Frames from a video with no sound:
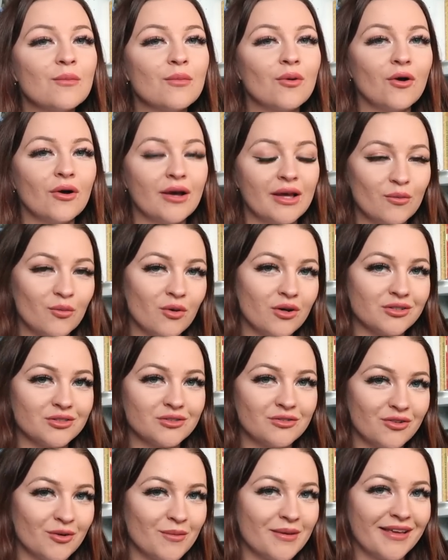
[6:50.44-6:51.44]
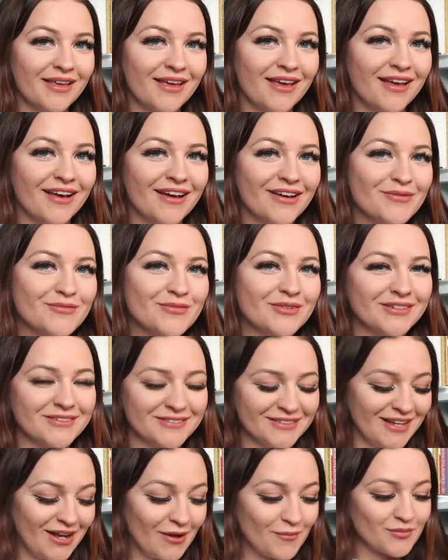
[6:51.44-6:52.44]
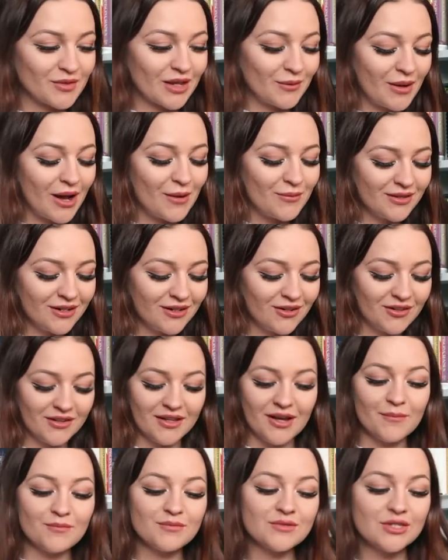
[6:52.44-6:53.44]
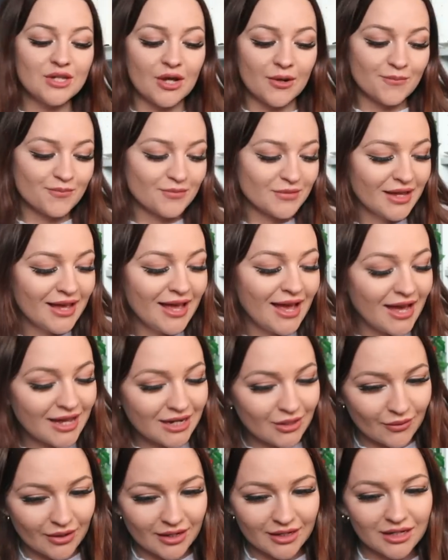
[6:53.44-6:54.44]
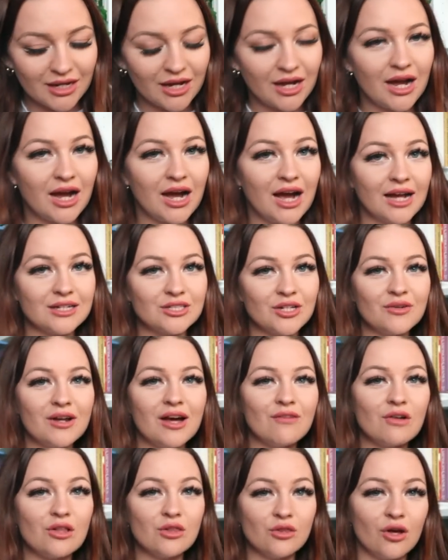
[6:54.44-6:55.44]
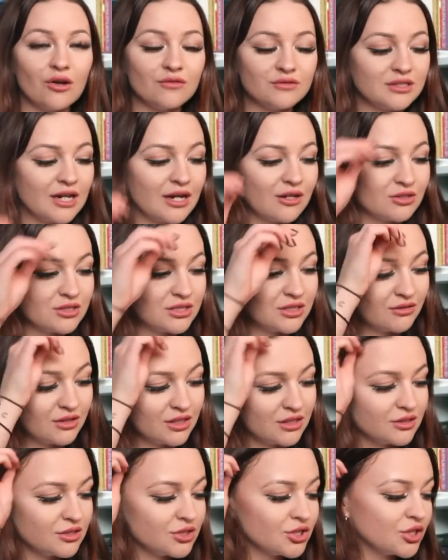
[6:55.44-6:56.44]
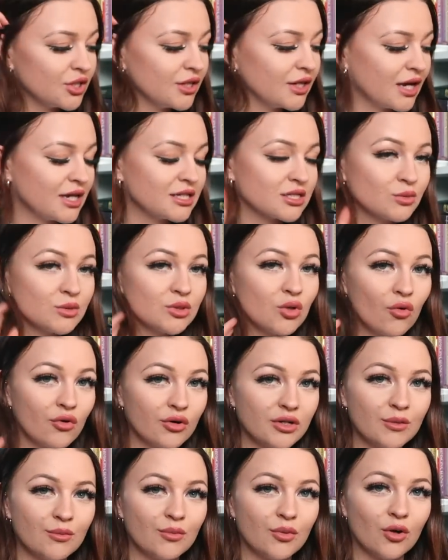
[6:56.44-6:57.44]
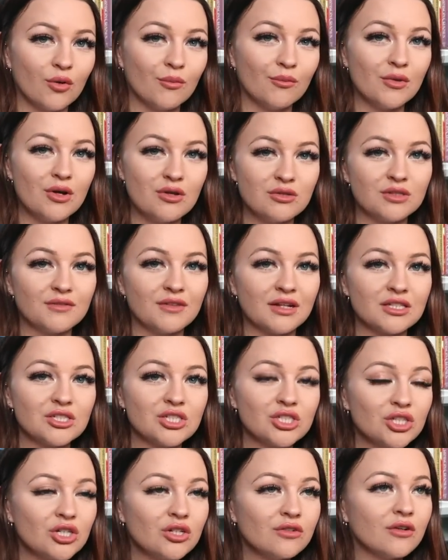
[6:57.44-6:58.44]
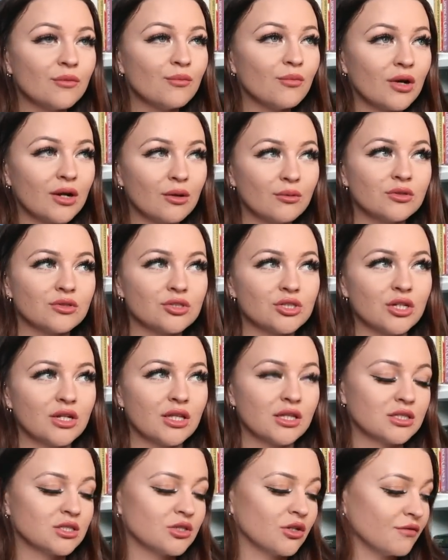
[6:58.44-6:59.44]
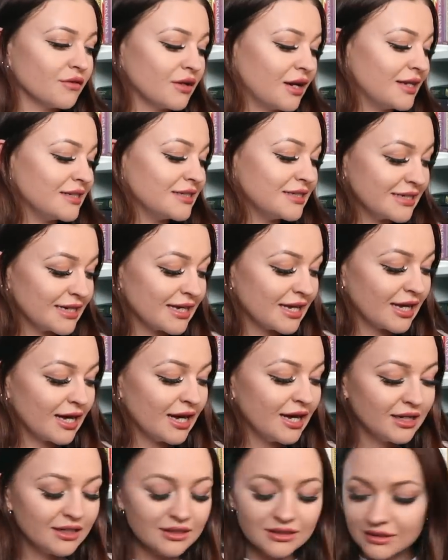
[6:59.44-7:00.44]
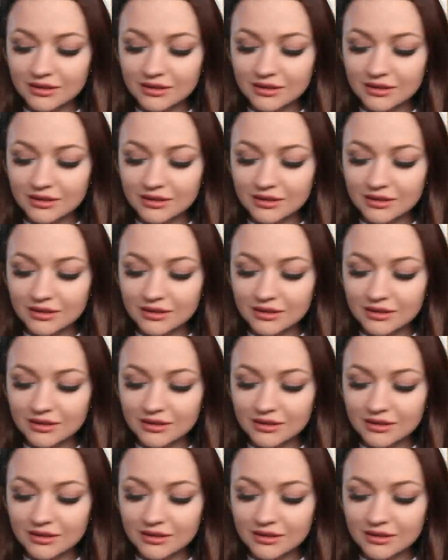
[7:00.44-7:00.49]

But it was from IKEA. But yeah, I'm happy that I got that. So anyway, I don't have a lot of decorative things to show you guys because we already bought most of that stuff, but I will show you the stuff that I did get.